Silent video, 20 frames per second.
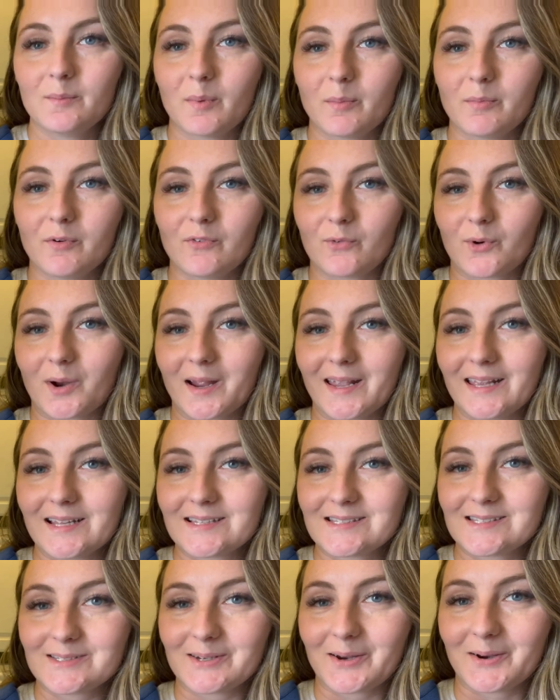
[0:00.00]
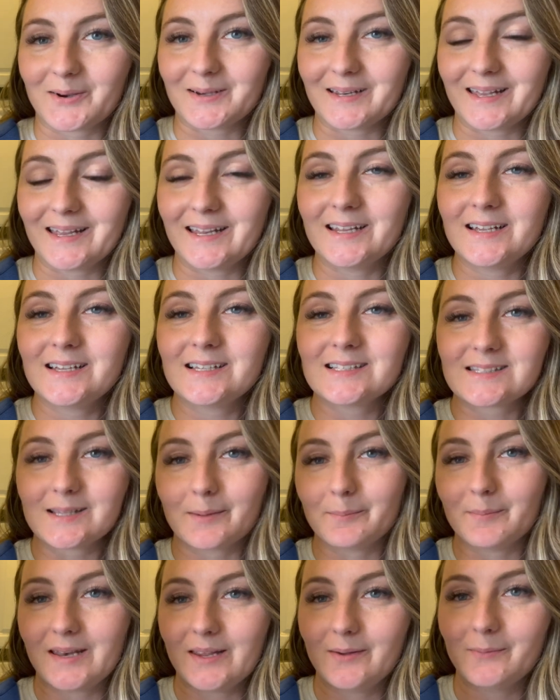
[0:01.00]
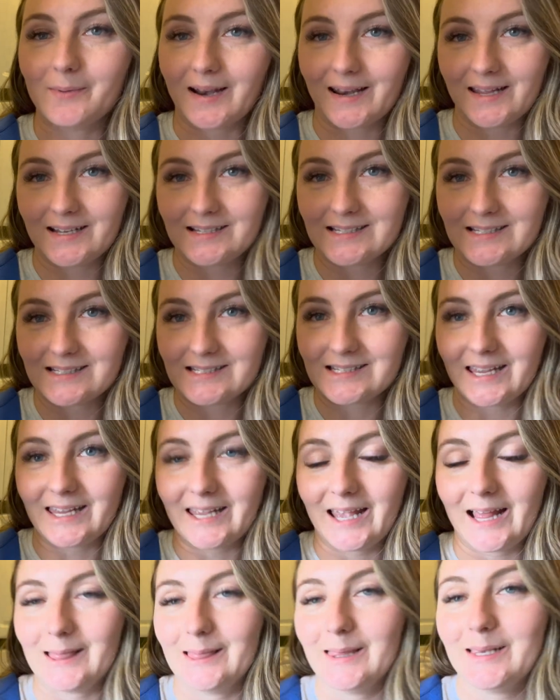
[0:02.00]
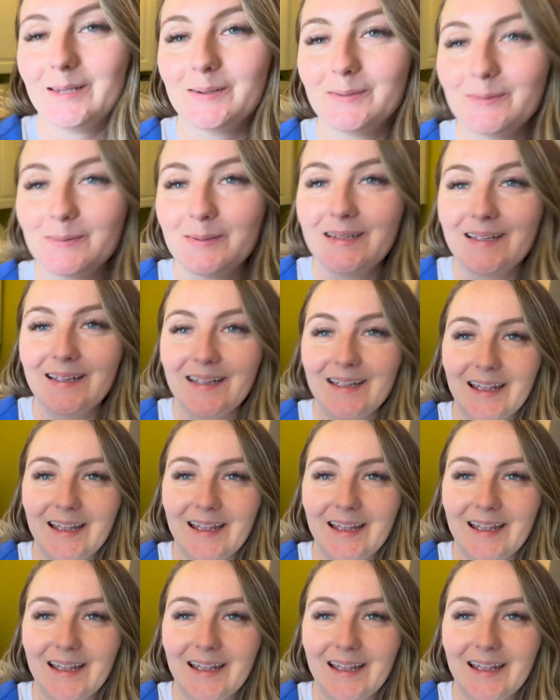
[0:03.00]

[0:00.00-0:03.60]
But before I get started, somebody wanted to say hello,